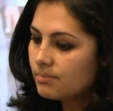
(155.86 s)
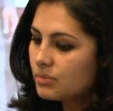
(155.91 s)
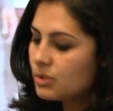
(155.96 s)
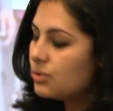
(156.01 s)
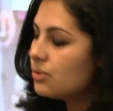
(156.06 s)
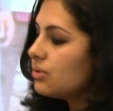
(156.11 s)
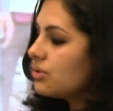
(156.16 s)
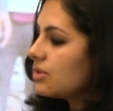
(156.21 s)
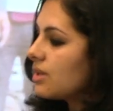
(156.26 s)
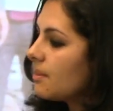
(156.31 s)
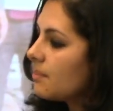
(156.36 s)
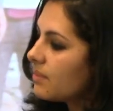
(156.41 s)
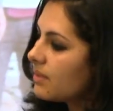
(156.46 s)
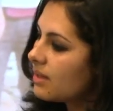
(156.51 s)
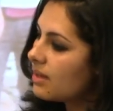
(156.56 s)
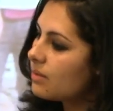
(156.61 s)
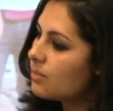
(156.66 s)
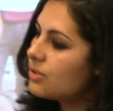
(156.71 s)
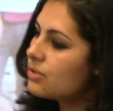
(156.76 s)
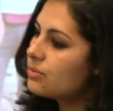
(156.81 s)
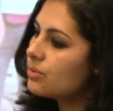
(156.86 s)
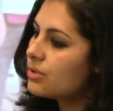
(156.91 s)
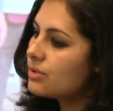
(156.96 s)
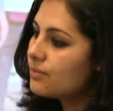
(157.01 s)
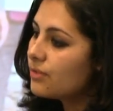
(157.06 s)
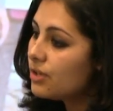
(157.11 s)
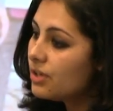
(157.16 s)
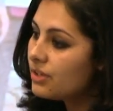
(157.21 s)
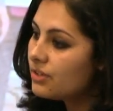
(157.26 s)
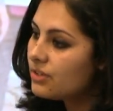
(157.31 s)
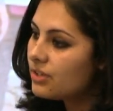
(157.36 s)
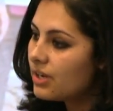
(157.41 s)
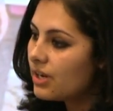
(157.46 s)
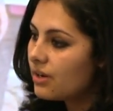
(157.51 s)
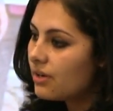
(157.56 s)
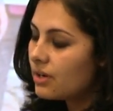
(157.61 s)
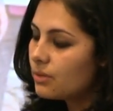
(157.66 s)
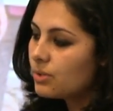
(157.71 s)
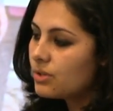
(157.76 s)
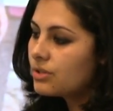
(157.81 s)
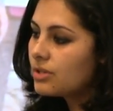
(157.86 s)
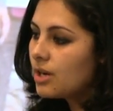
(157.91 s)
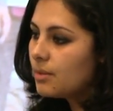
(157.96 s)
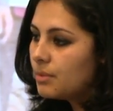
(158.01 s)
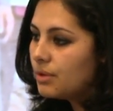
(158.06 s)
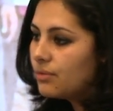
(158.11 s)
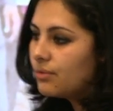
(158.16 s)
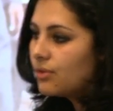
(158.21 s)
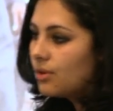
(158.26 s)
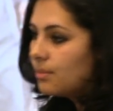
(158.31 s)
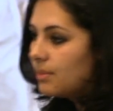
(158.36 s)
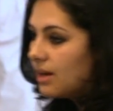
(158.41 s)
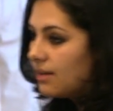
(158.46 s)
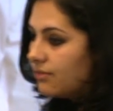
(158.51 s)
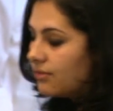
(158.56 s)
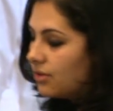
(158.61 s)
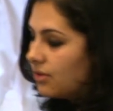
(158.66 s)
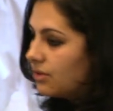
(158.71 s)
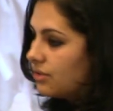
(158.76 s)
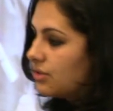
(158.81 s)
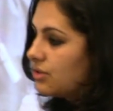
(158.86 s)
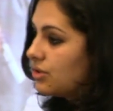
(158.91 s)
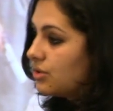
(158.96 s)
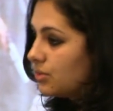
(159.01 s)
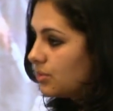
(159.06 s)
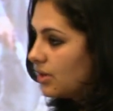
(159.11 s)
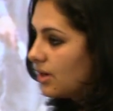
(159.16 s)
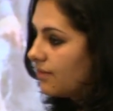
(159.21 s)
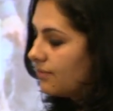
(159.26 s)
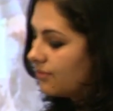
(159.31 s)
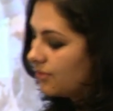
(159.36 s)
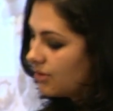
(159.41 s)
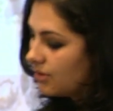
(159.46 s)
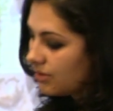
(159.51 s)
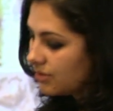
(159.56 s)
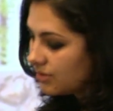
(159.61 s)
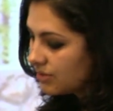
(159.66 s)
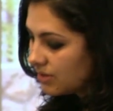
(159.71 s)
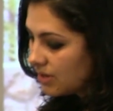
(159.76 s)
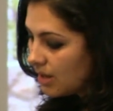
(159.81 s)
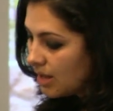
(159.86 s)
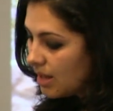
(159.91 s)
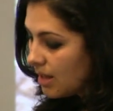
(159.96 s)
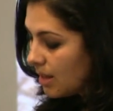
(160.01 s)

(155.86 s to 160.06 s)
do something which was volunteer and was coming from Afghans to Afghans.